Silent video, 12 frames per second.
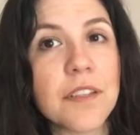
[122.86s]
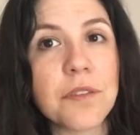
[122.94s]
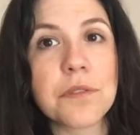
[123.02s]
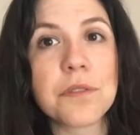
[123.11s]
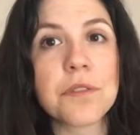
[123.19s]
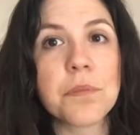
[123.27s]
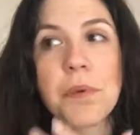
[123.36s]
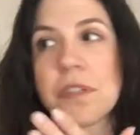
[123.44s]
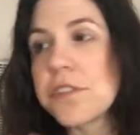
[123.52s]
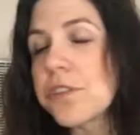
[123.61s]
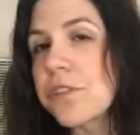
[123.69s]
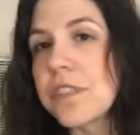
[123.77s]
through the
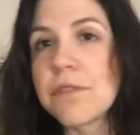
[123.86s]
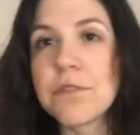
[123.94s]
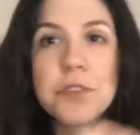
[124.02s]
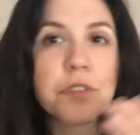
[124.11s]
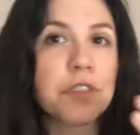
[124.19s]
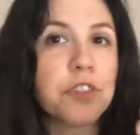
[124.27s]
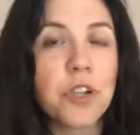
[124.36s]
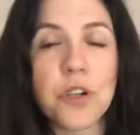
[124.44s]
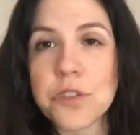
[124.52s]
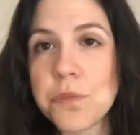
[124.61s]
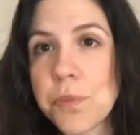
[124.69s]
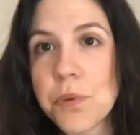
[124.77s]
Brothers Grimm versus
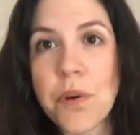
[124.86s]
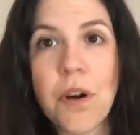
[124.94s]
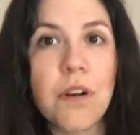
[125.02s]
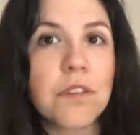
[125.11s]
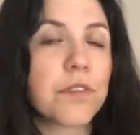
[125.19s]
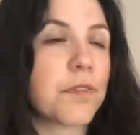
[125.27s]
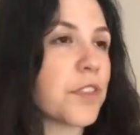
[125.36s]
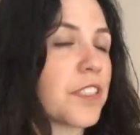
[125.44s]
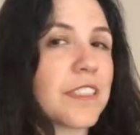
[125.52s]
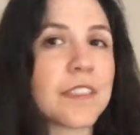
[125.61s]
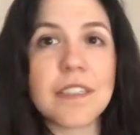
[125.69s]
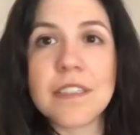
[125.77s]
Charles Perrault
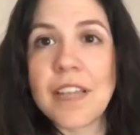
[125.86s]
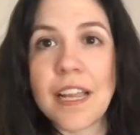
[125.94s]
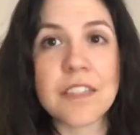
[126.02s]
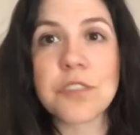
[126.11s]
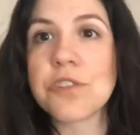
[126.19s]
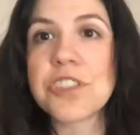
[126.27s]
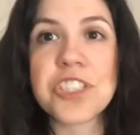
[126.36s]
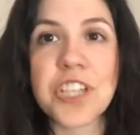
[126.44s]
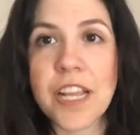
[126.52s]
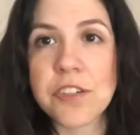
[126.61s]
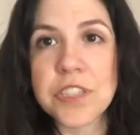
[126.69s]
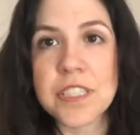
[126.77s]
versus the Hans Christian
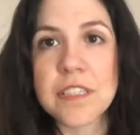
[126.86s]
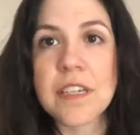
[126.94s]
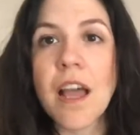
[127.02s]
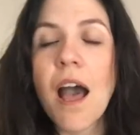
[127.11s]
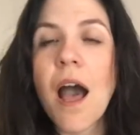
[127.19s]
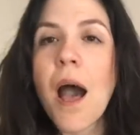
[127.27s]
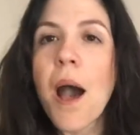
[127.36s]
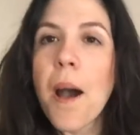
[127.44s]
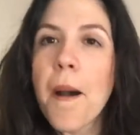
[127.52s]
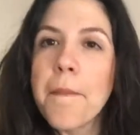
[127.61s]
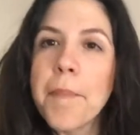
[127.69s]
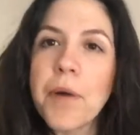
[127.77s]
Andersen,
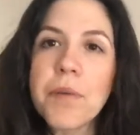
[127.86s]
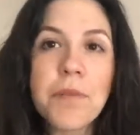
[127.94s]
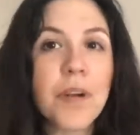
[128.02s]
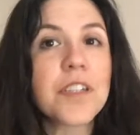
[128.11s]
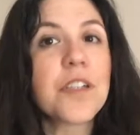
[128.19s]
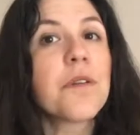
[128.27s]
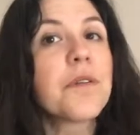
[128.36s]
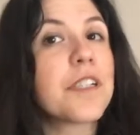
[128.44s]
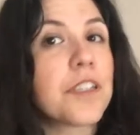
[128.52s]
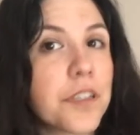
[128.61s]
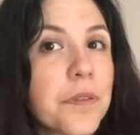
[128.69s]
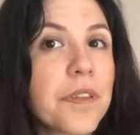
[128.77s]
but we want to know what
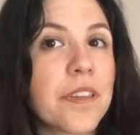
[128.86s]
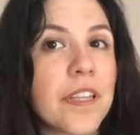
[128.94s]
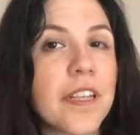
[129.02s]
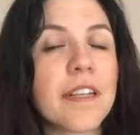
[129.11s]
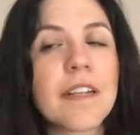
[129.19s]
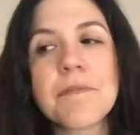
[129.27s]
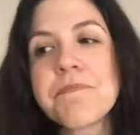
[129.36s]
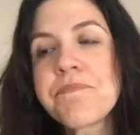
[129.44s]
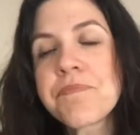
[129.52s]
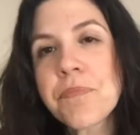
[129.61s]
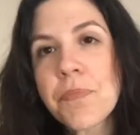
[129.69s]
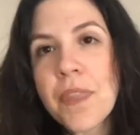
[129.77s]
you think.
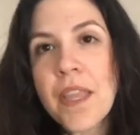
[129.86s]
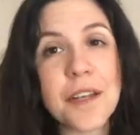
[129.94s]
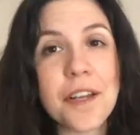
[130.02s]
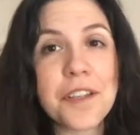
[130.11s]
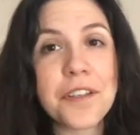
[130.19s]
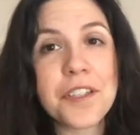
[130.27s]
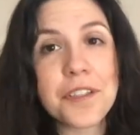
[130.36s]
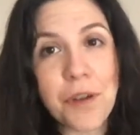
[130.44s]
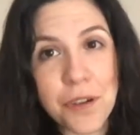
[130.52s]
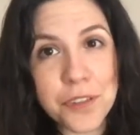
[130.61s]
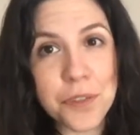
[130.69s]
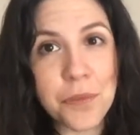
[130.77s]
You
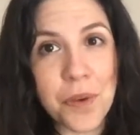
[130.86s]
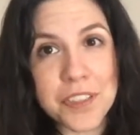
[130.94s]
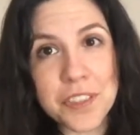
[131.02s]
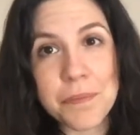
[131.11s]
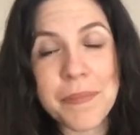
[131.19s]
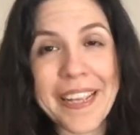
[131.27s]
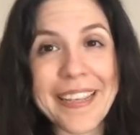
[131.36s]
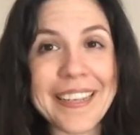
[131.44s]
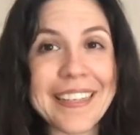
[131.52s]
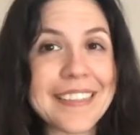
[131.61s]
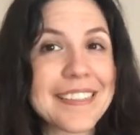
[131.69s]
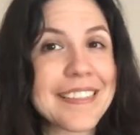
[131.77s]
also want to make
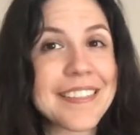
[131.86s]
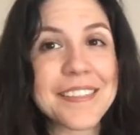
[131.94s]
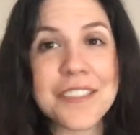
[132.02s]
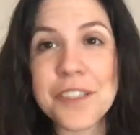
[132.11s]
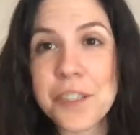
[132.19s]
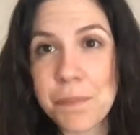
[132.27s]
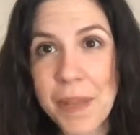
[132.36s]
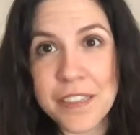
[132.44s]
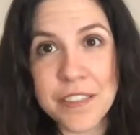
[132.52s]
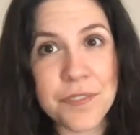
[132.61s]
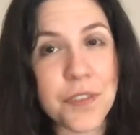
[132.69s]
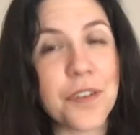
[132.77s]
it
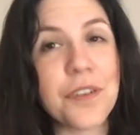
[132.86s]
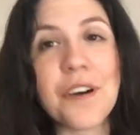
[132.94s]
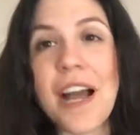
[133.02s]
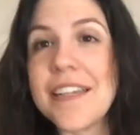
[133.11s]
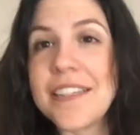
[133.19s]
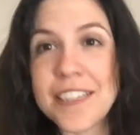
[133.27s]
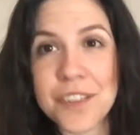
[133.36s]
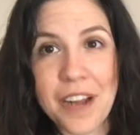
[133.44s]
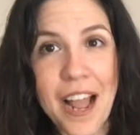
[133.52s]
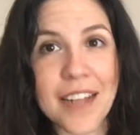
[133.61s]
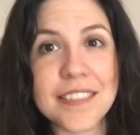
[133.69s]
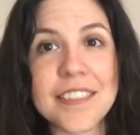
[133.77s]
suspenseful and
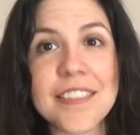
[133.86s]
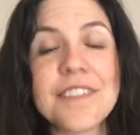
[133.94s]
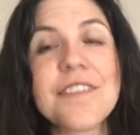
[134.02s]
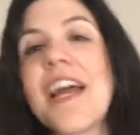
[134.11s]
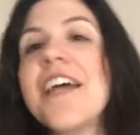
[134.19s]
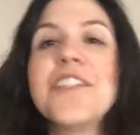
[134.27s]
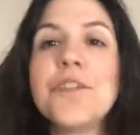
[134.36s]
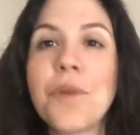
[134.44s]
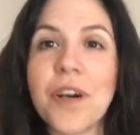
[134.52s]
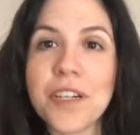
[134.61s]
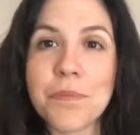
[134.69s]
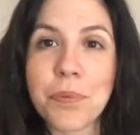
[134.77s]
interactive, and you
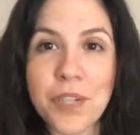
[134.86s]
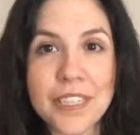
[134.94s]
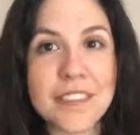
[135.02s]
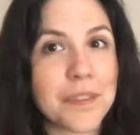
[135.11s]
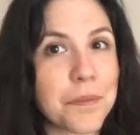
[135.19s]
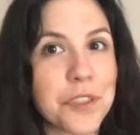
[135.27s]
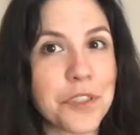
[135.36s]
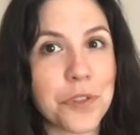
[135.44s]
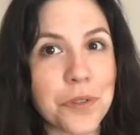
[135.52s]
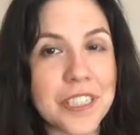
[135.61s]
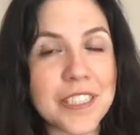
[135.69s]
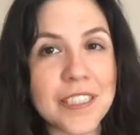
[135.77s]
want to bring some of the
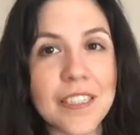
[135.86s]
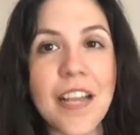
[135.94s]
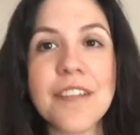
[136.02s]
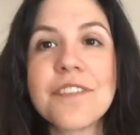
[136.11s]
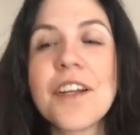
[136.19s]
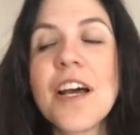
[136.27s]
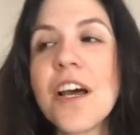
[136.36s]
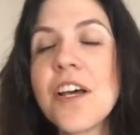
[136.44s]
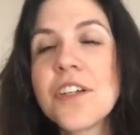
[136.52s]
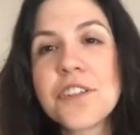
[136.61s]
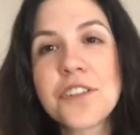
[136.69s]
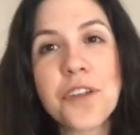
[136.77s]
story to life.
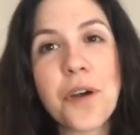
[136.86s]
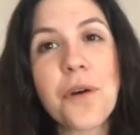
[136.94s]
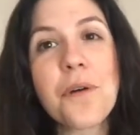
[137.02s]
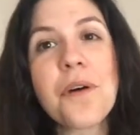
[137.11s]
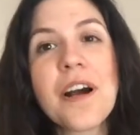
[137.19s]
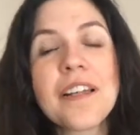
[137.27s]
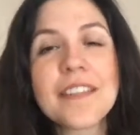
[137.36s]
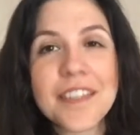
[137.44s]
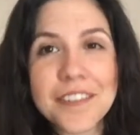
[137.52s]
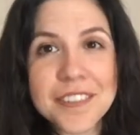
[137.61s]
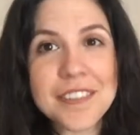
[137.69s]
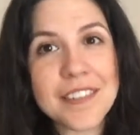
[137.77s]
So
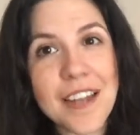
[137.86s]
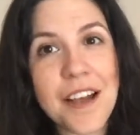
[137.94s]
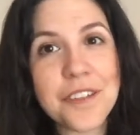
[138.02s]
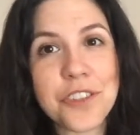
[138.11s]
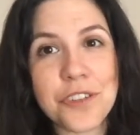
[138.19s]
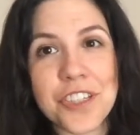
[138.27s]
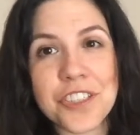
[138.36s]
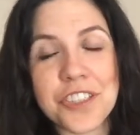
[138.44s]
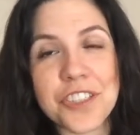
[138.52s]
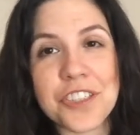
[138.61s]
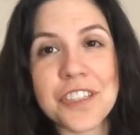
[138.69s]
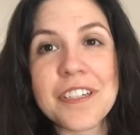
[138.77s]
there's a style
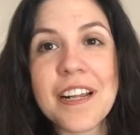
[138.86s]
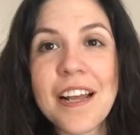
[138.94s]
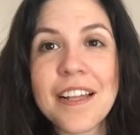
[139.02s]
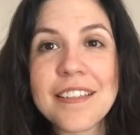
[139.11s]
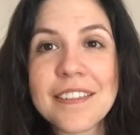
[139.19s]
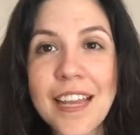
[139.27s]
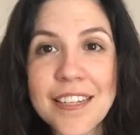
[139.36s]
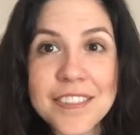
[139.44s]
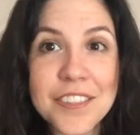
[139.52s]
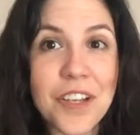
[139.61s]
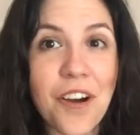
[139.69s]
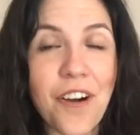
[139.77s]
structure that
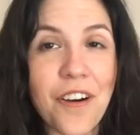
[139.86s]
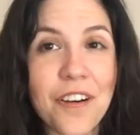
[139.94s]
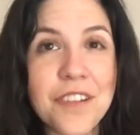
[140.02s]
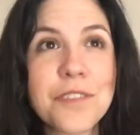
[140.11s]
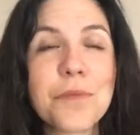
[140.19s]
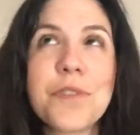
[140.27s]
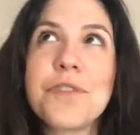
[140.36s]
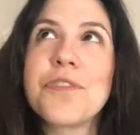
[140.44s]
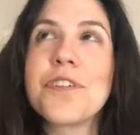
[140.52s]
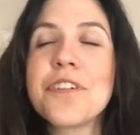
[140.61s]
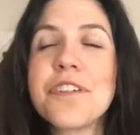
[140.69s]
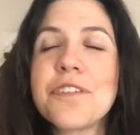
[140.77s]
is called, well,
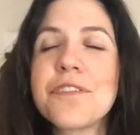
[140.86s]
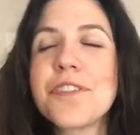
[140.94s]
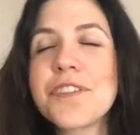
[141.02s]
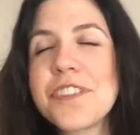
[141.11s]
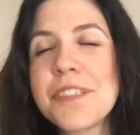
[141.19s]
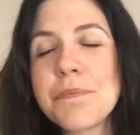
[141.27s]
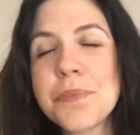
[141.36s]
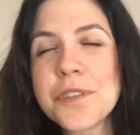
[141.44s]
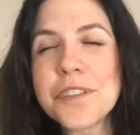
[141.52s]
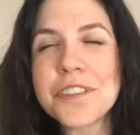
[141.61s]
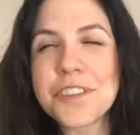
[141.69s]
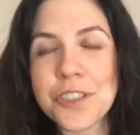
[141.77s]
for
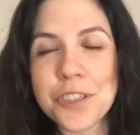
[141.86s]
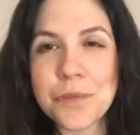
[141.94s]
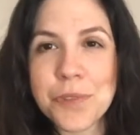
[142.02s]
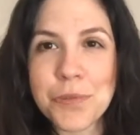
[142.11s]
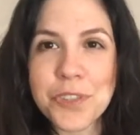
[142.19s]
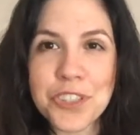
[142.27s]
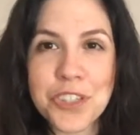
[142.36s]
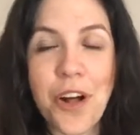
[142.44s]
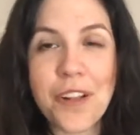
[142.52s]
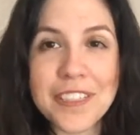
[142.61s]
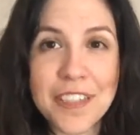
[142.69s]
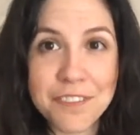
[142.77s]
simpler terms, we'll just
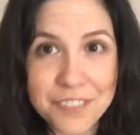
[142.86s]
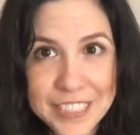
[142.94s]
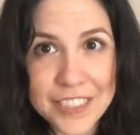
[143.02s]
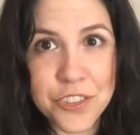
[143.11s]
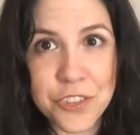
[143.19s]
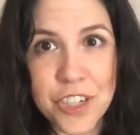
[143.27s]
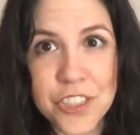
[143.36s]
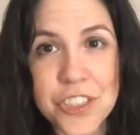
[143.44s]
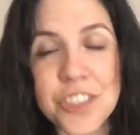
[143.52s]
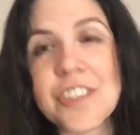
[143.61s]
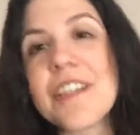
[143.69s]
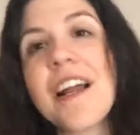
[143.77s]
call it a V
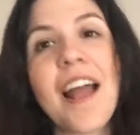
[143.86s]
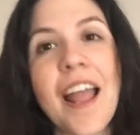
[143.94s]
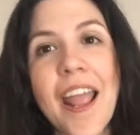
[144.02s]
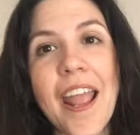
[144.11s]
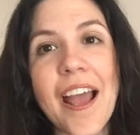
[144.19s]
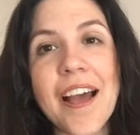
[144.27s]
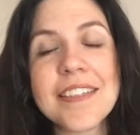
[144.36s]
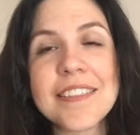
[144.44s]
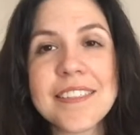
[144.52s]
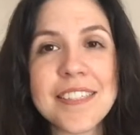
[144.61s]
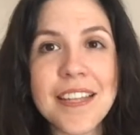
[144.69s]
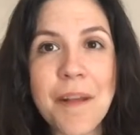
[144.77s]
structure. And